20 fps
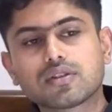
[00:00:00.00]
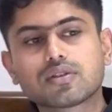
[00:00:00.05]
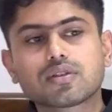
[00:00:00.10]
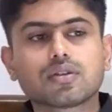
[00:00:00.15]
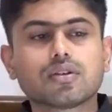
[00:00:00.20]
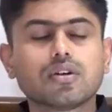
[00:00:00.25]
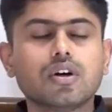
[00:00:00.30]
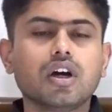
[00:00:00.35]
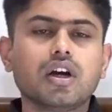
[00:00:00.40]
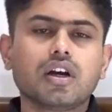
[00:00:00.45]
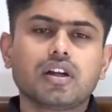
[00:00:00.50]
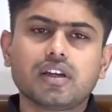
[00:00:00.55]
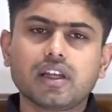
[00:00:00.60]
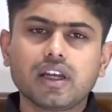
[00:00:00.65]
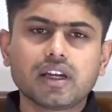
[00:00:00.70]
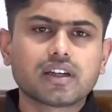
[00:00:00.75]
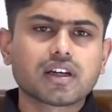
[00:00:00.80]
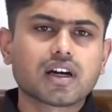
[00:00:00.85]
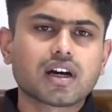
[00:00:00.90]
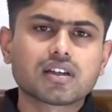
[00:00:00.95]
So
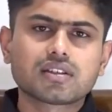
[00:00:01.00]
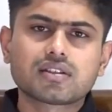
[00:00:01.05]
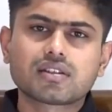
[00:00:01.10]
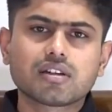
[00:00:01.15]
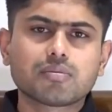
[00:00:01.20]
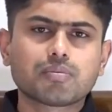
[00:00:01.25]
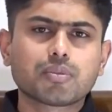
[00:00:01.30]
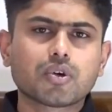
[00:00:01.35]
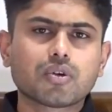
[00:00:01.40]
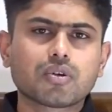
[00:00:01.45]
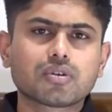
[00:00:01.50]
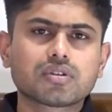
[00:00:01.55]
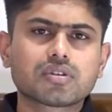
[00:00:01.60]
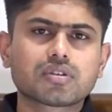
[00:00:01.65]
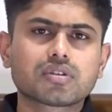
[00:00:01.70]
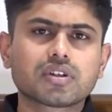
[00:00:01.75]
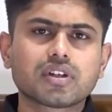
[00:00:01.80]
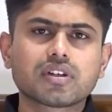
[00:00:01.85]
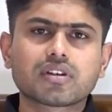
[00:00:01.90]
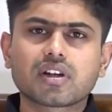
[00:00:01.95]
data,
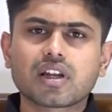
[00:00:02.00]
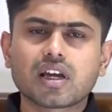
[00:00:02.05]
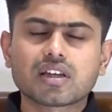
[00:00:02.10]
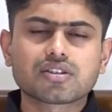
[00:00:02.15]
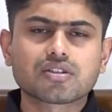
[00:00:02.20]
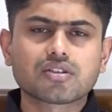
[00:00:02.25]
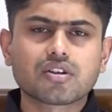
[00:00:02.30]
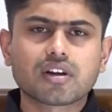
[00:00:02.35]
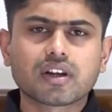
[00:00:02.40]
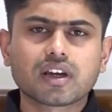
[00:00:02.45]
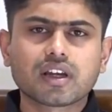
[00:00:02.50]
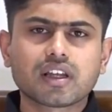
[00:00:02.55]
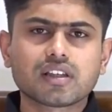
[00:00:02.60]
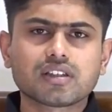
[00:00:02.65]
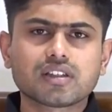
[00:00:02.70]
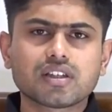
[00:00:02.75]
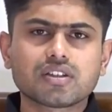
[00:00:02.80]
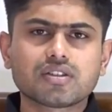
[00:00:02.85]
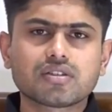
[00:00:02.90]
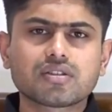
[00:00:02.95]
reports, international
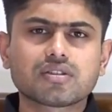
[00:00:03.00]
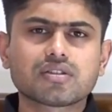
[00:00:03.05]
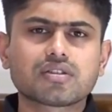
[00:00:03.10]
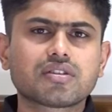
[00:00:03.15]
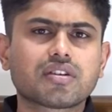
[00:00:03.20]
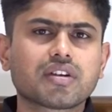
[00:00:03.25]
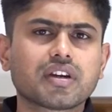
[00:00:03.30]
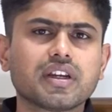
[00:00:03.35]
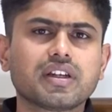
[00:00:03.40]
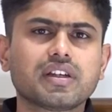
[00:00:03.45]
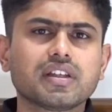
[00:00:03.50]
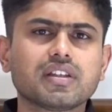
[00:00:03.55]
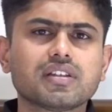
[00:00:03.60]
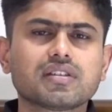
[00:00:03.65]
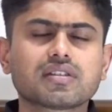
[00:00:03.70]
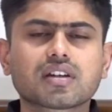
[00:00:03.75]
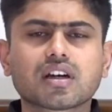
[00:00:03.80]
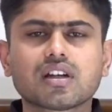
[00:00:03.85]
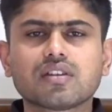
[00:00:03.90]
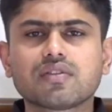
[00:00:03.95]
organizations,
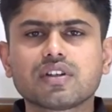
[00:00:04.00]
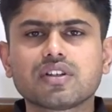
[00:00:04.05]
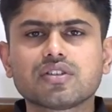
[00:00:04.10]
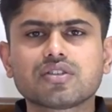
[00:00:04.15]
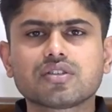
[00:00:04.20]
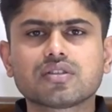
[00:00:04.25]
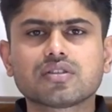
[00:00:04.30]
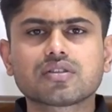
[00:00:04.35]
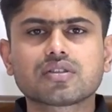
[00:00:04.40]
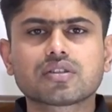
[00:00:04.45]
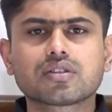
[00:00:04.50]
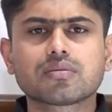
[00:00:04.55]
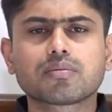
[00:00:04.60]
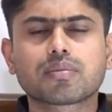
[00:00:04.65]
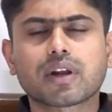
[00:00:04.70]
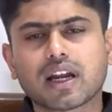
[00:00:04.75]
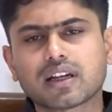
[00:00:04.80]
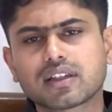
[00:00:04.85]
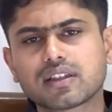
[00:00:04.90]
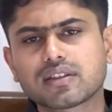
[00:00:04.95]
treaties, conventions,
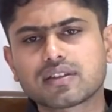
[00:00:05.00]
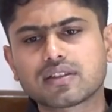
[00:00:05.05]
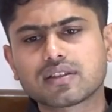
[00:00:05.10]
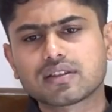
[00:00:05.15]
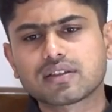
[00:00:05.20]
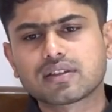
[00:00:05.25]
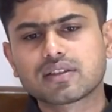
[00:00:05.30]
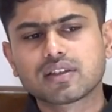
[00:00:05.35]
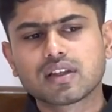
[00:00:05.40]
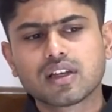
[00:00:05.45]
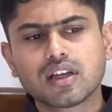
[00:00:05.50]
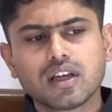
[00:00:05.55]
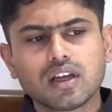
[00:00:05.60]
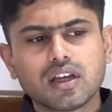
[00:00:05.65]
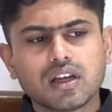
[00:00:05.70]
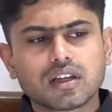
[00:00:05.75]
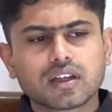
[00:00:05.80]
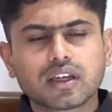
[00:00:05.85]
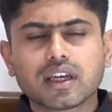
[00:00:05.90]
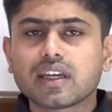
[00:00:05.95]
practices,
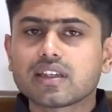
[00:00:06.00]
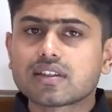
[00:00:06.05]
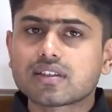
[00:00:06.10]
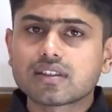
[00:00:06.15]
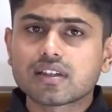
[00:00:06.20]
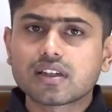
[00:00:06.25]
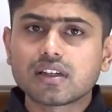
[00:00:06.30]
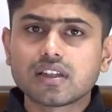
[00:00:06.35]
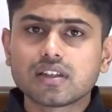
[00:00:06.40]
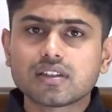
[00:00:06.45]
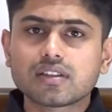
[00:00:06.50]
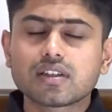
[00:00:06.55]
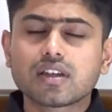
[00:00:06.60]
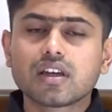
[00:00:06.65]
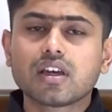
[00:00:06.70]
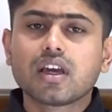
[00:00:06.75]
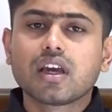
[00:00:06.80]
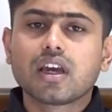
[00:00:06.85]
case studies,